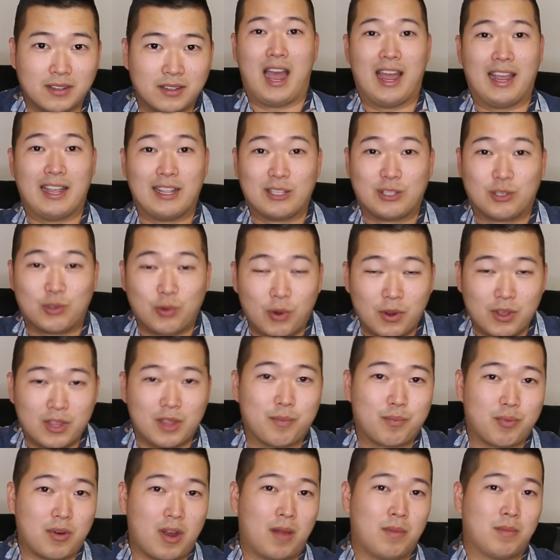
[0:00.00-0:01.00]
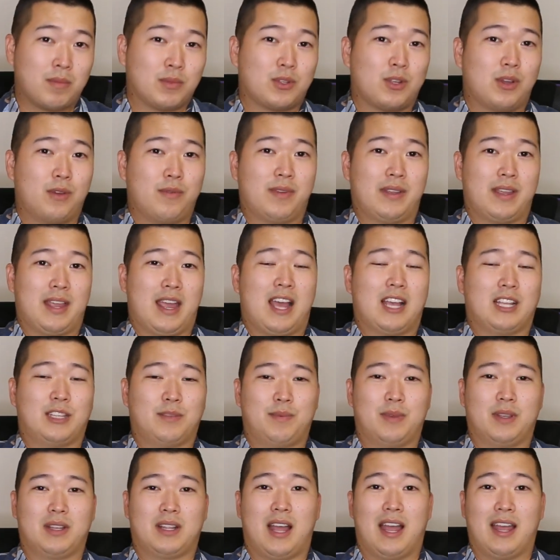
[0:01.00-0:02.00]
I enjoy the problem-solving
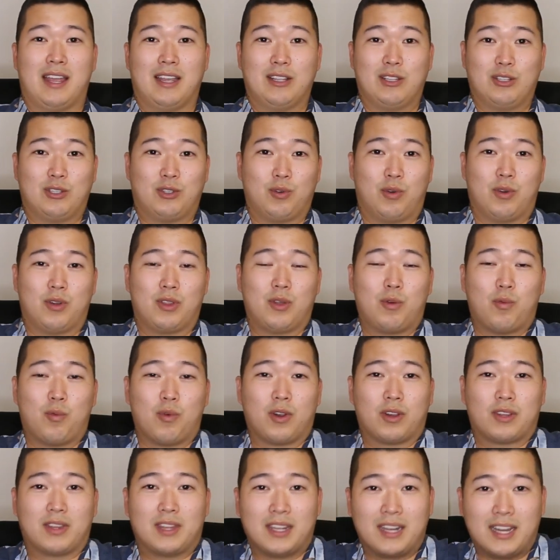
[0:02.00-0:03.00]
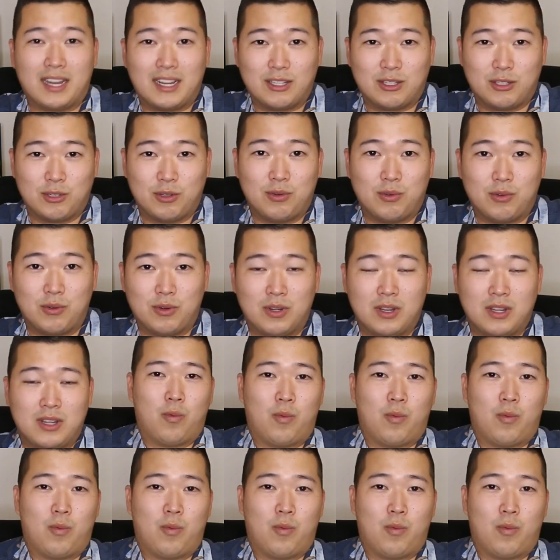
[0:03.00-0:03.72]
aspect. I enjoy the work that I do.